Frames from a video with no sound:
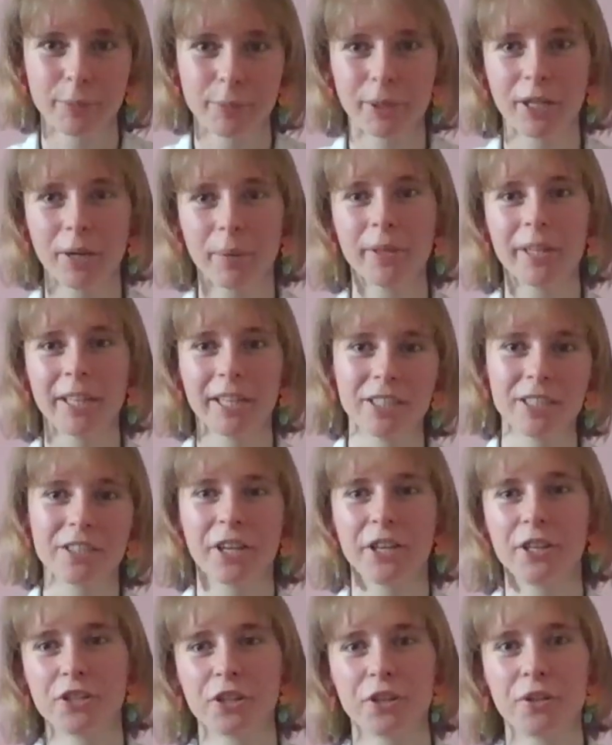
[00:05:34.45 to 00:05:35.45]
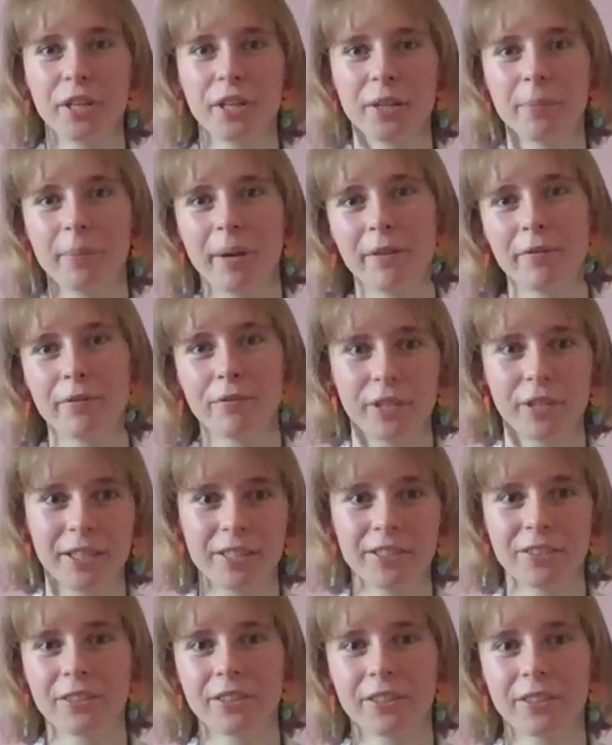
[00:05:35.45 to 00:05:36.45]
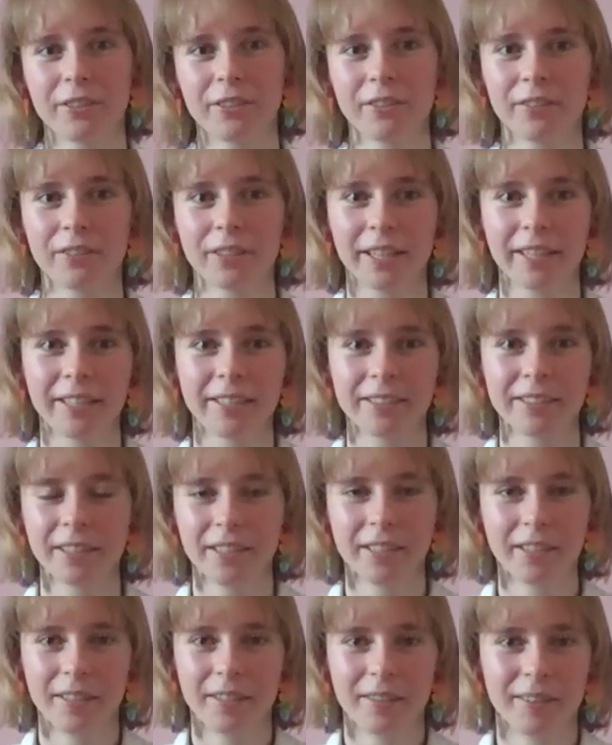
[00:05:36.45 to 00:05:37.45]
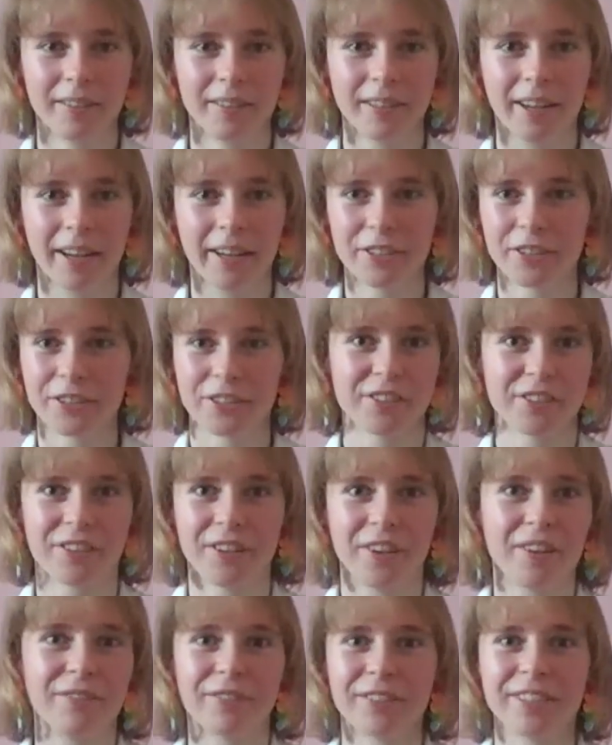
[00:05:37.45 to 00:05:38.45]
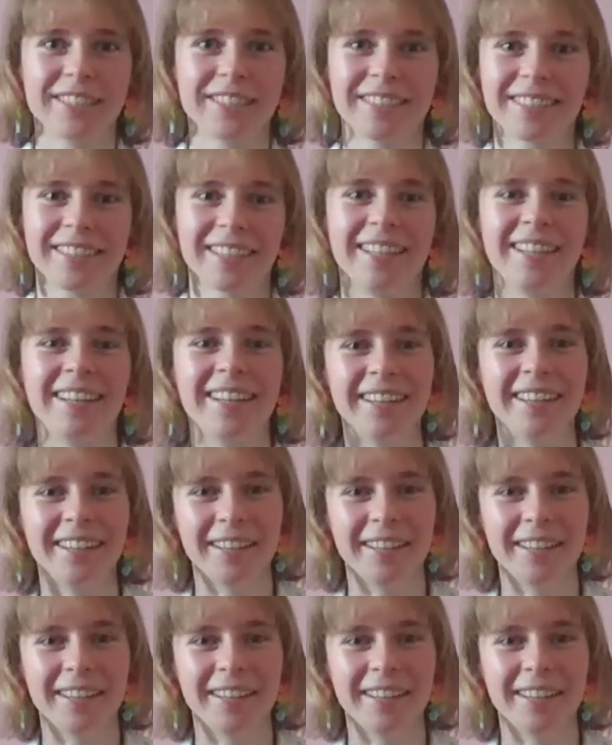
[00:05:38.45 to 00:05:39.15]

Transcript: It's become an inside joke in my friend circle and I just love it.